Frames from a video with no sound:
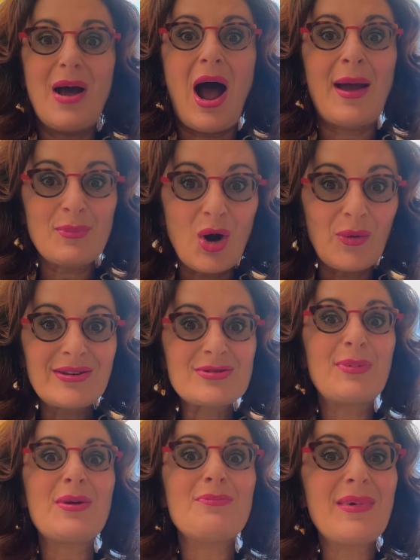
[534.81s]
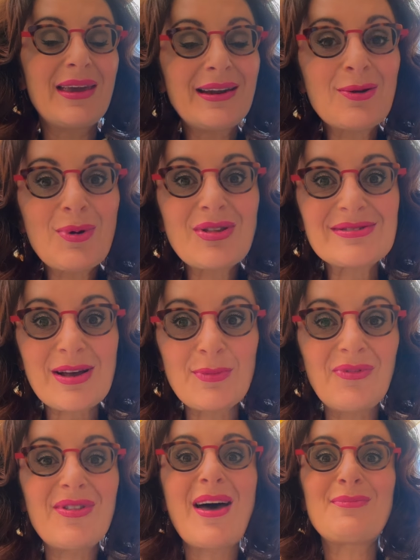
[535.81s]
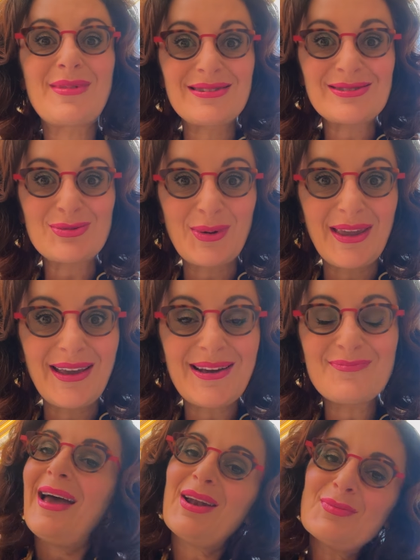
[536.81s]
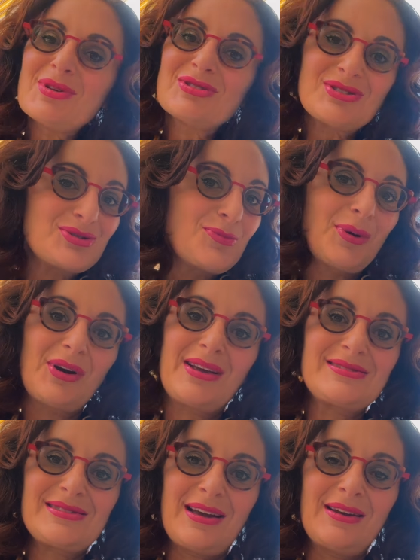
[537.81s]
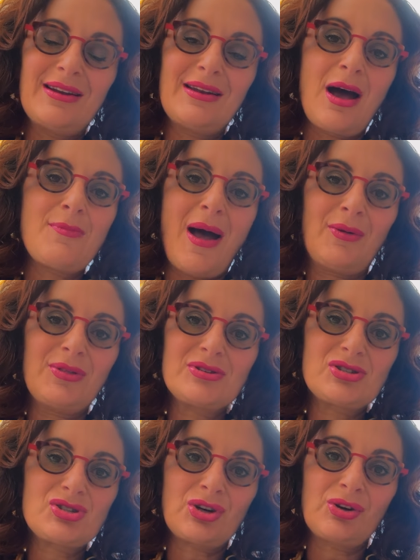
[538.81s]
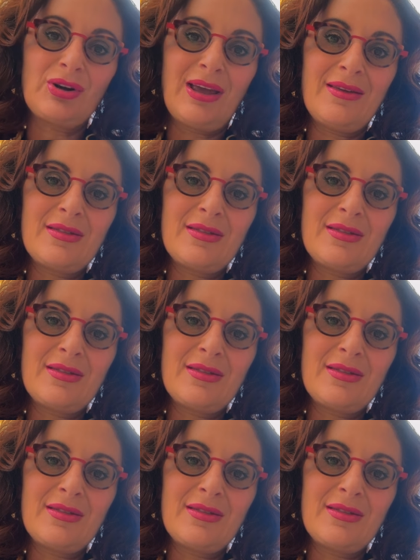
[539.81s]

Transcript: I'm going to be meeting with some of them this week, and I'm just super excited about this journey.